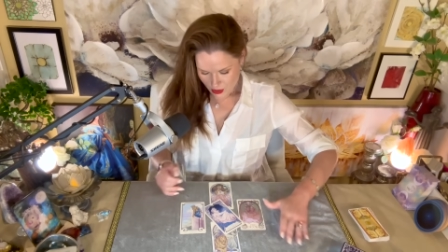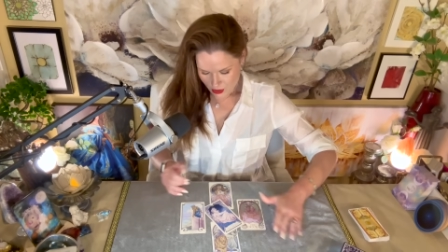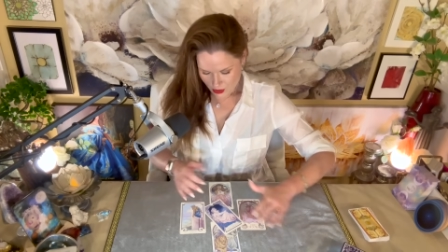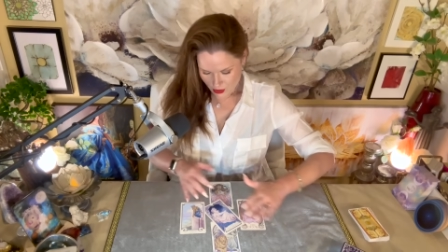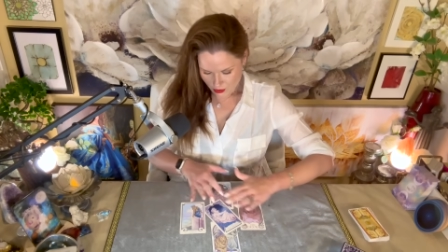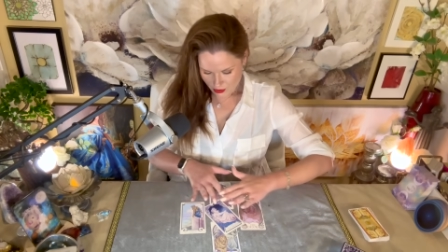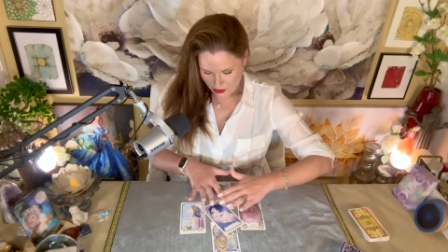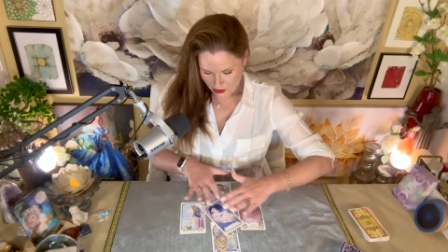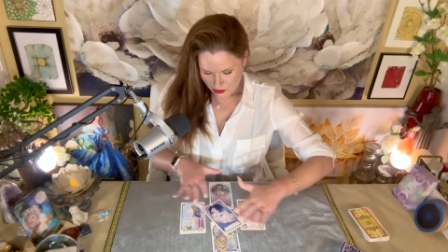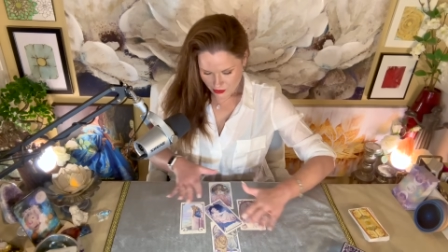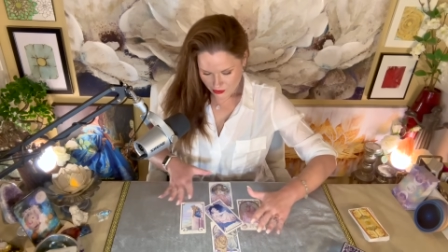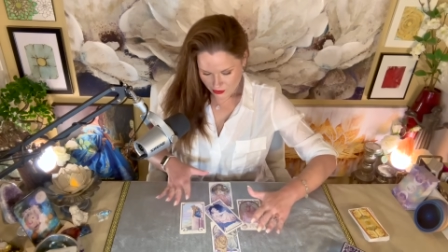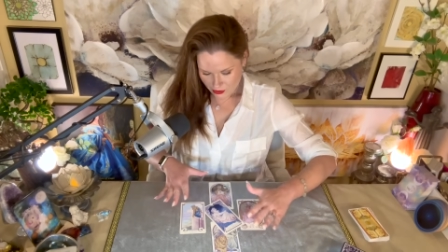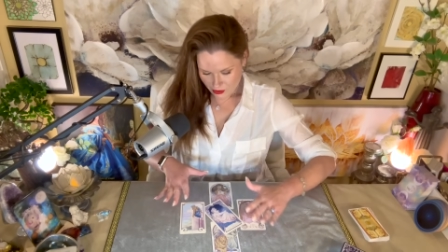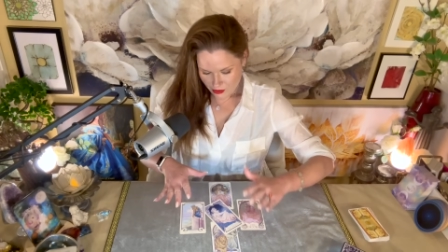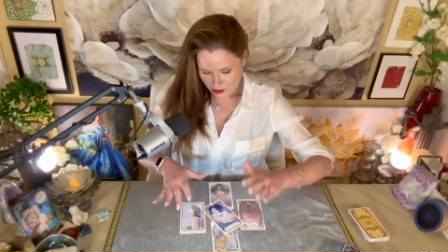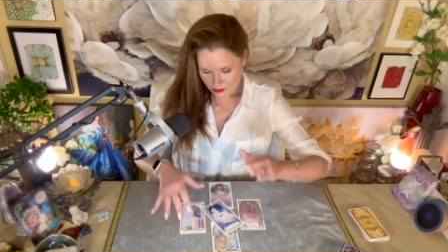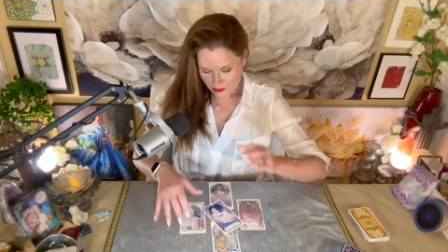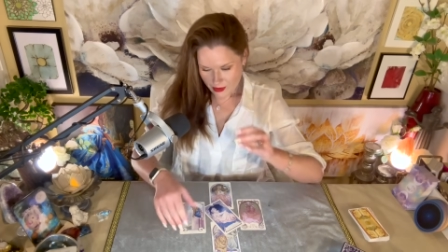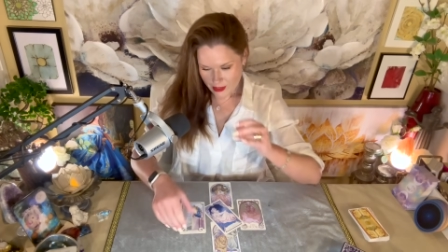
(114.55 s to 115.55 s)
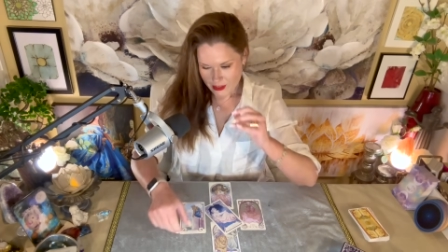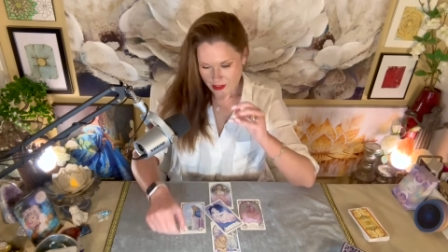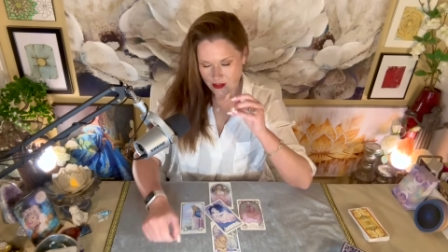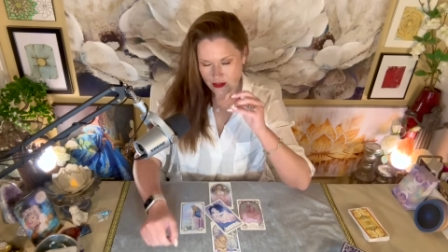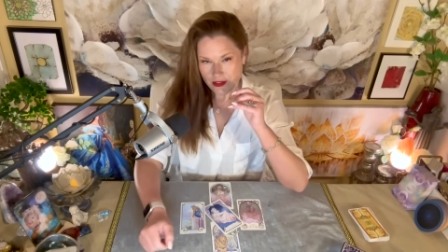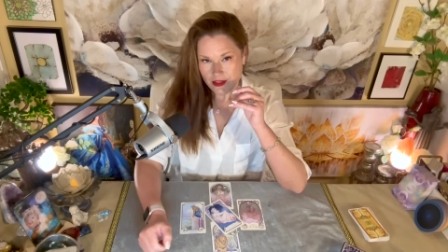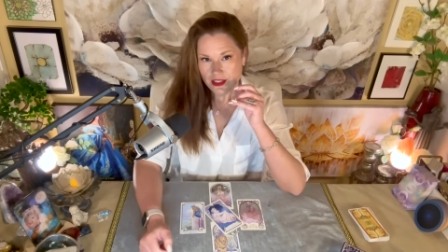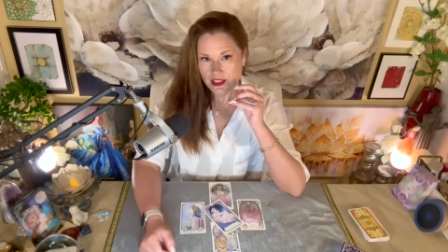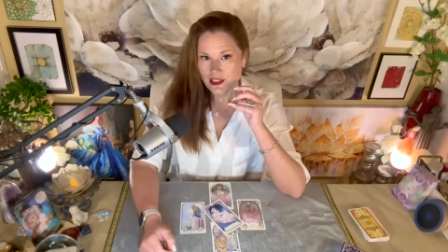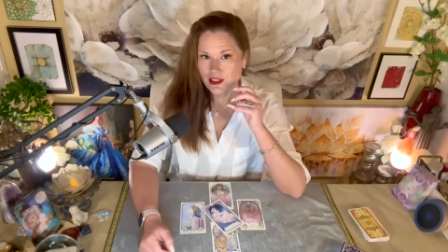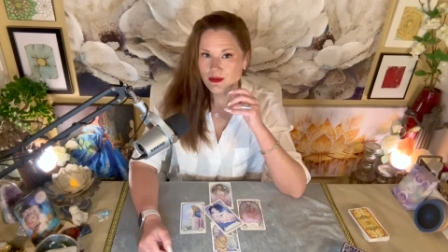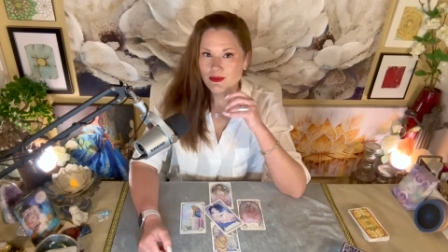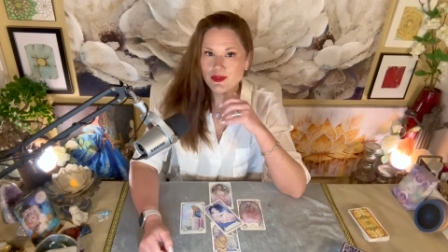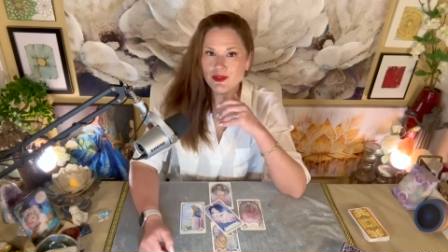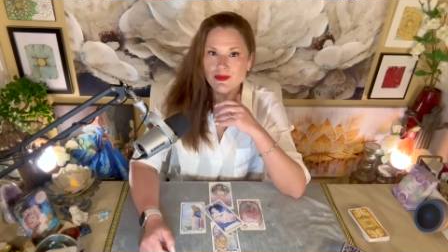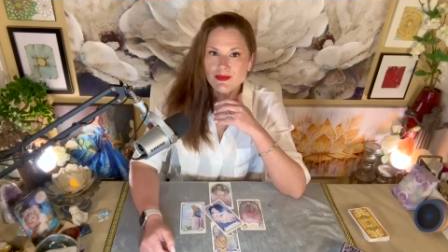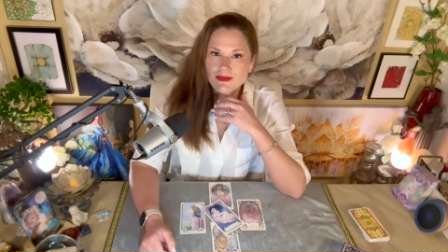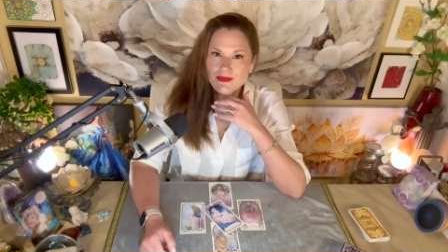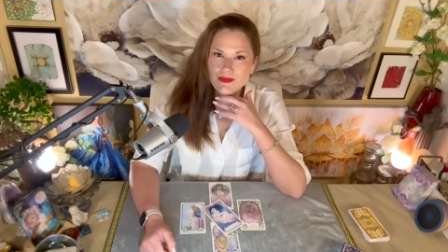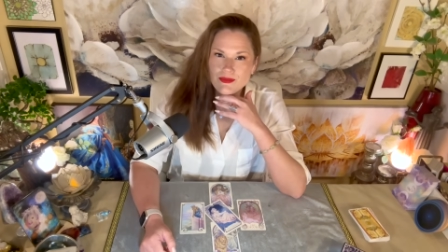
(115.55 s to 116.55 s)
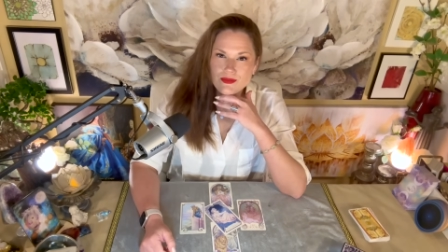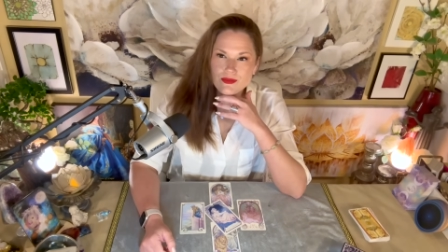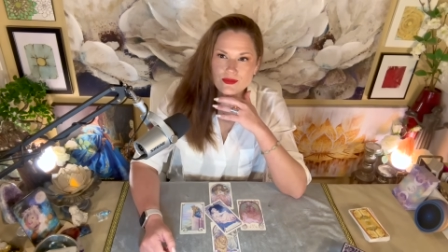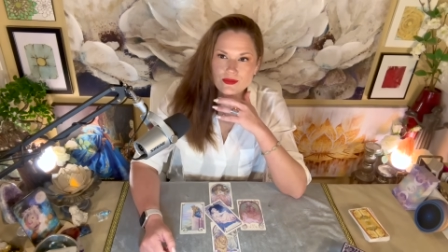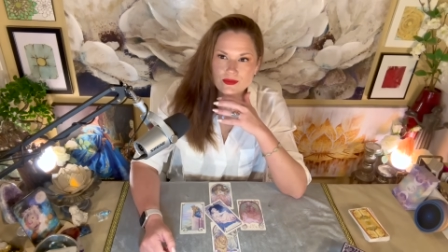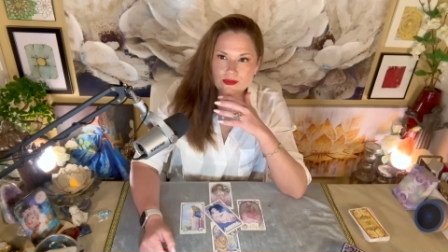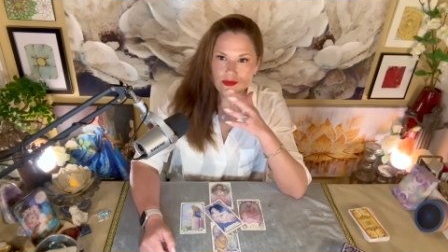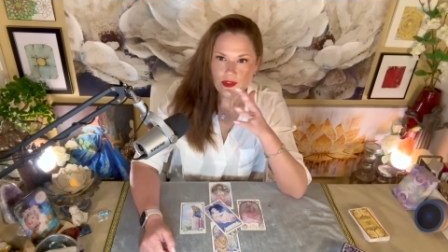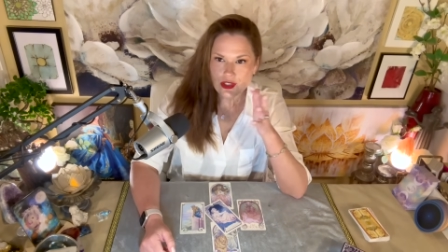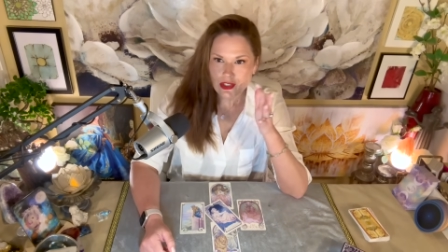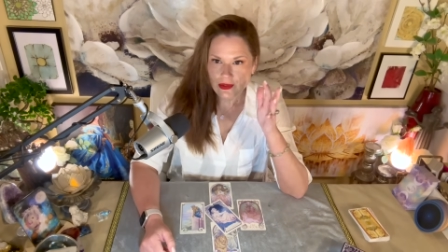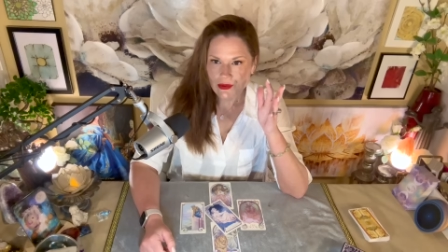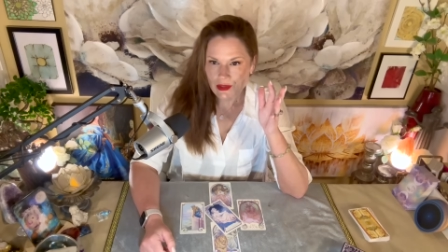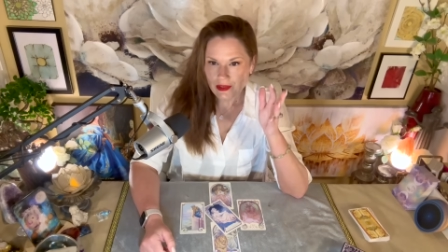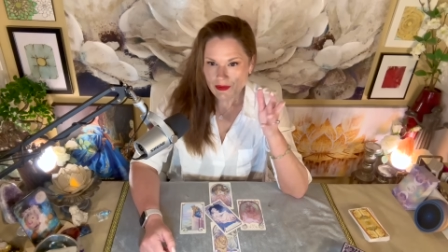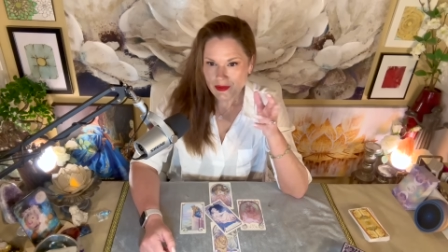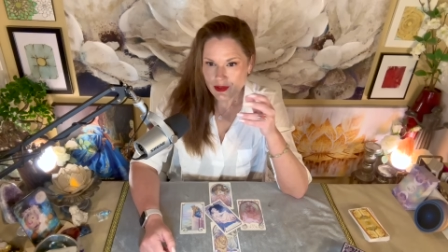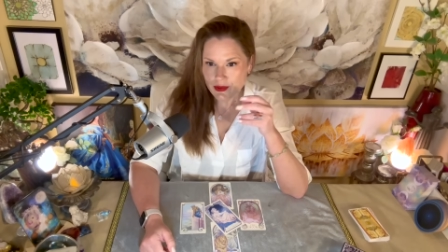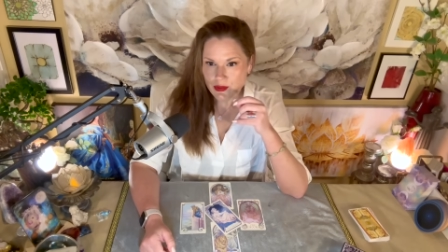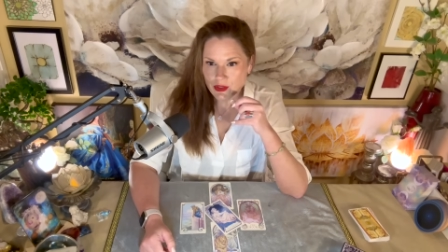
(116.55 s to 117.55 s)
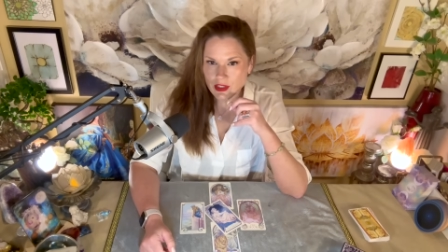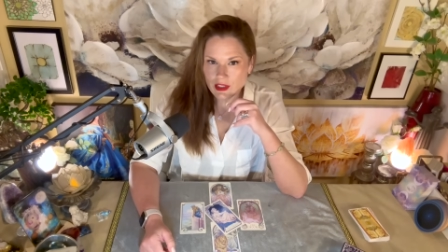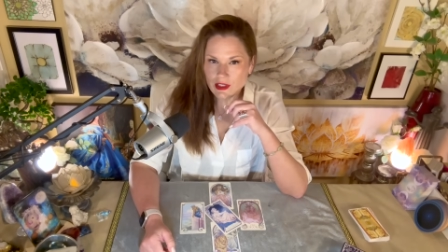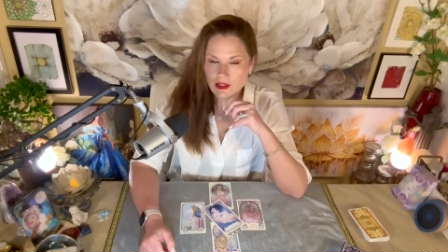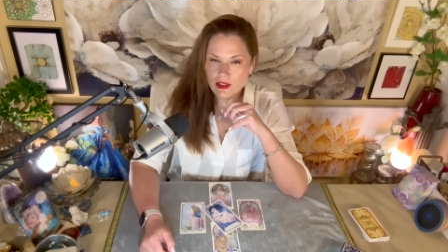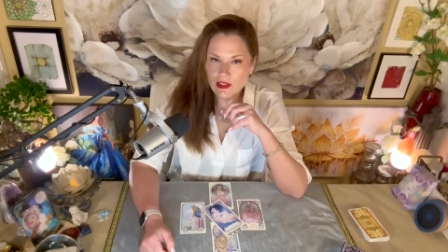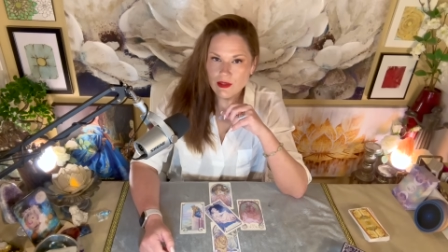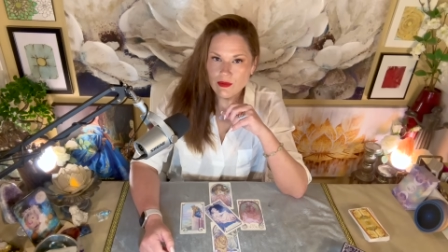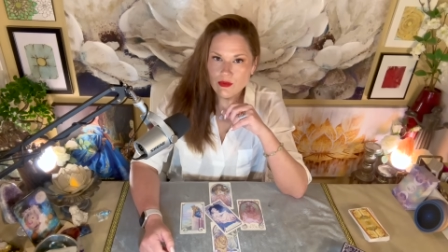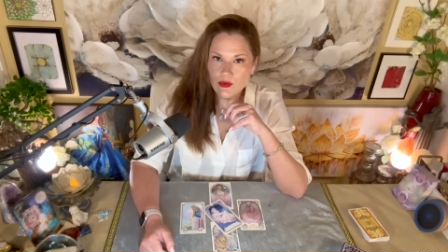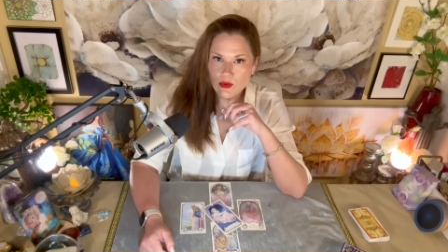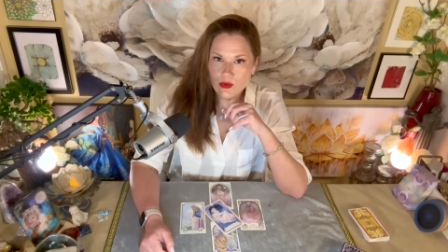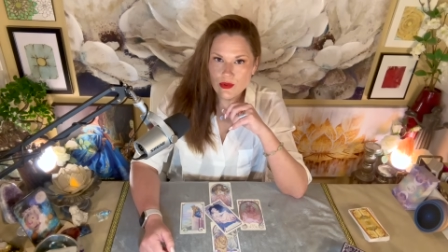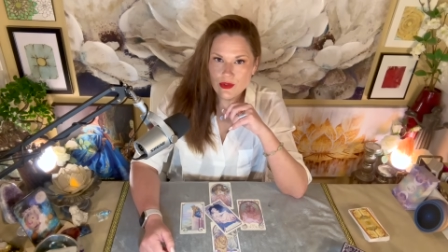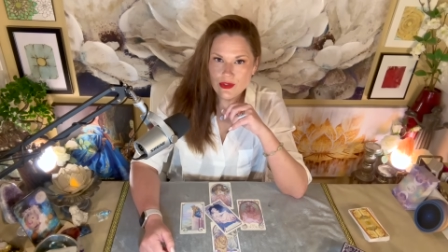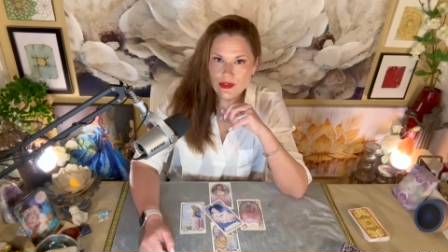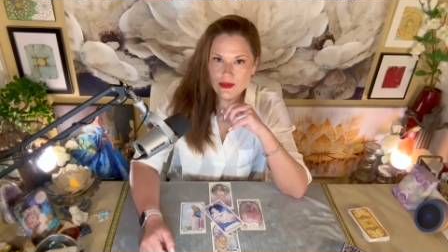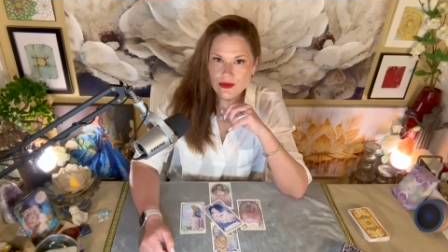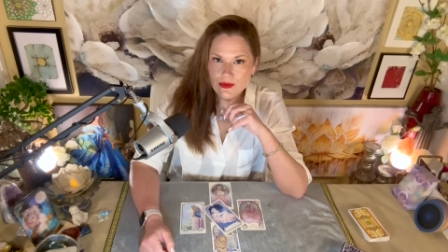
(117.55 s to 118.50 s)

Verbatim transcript: Right there at the heart of the reading is indeed the moon. So, influencing you now, of course.